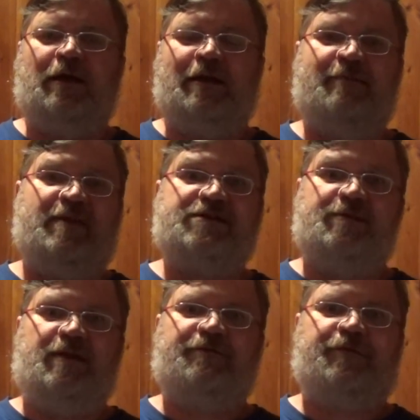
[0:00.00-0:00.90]
give me
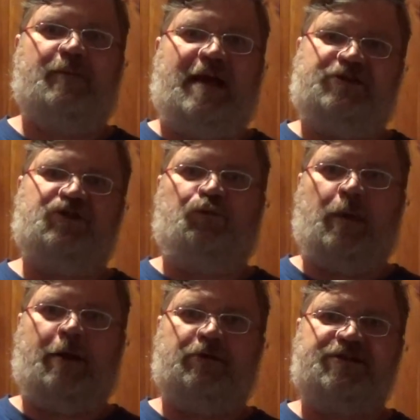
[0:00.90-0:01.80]
some information.
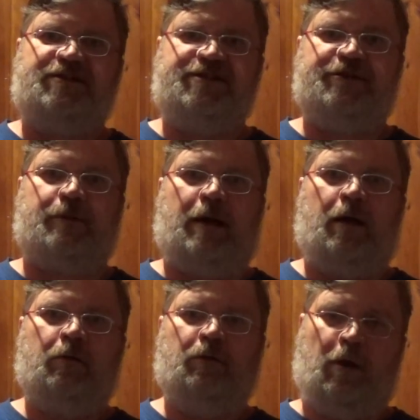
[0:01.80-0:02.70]
Where is Adira
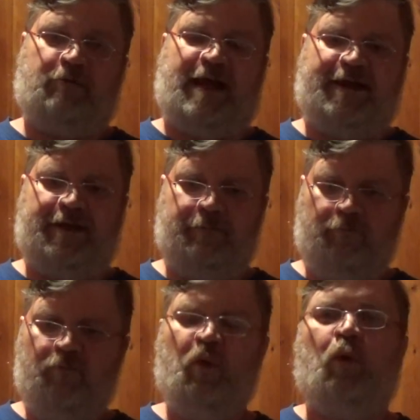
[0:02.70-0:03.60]
located?
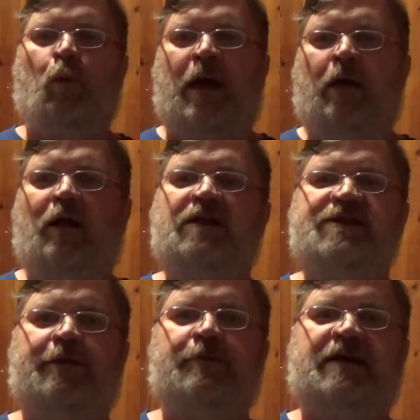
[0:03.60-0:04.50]
Well,
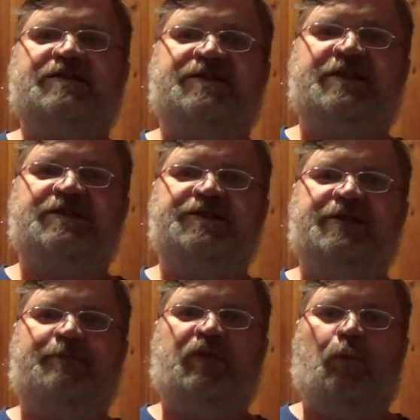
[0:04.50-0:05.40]
Adira has since
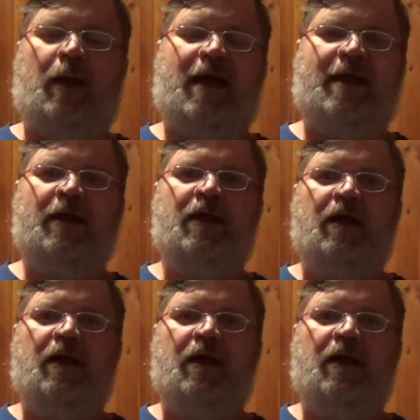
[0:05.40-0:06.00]
slipped away